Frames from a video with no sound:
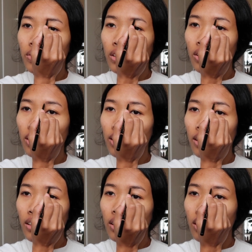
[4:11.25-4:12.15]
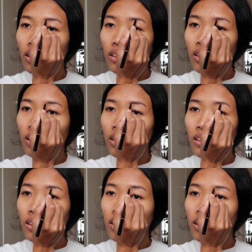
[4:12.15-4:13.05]
follow like
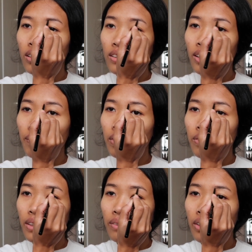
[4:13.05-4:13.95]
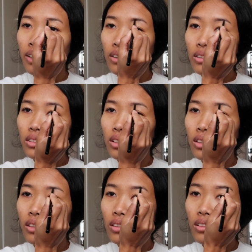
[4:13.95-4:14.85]
the shape of my brows
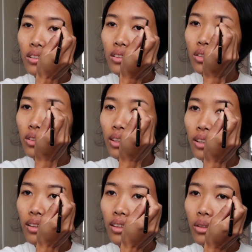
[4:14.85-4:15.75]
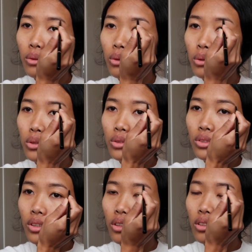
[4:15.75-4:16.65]
and then just do like little
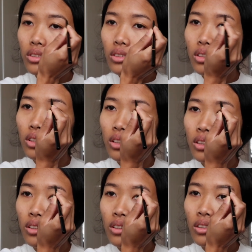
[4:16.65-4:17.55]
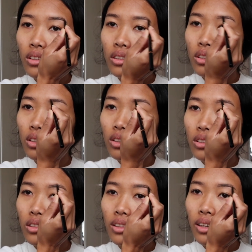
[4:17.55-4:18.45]
strokes
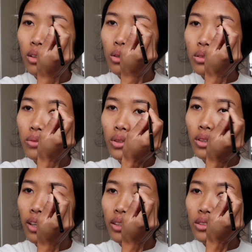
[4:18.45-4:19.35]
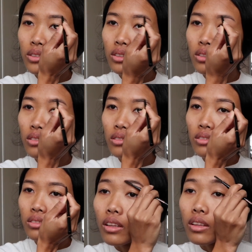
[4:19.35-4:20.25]
so that it looks more natural,
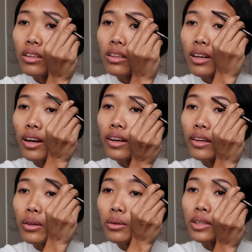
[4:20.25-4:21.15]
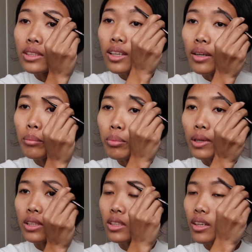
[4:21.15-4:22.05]
and then I always like
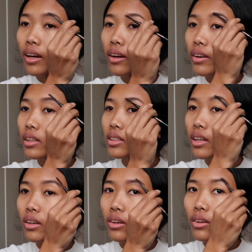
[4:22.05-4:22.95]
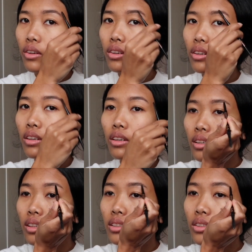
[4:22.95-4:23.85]
brush it out as I go.
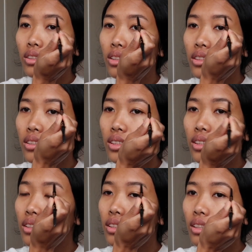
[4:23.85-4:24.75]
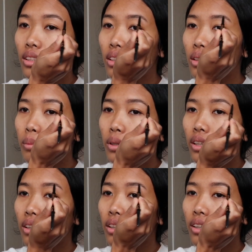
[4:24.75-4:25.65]
Yeah, so since this is gonna
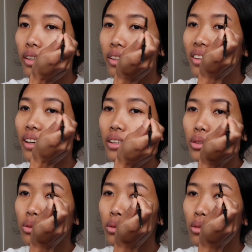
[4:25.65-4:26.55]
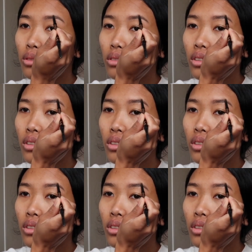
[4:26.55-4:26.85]
be a natural,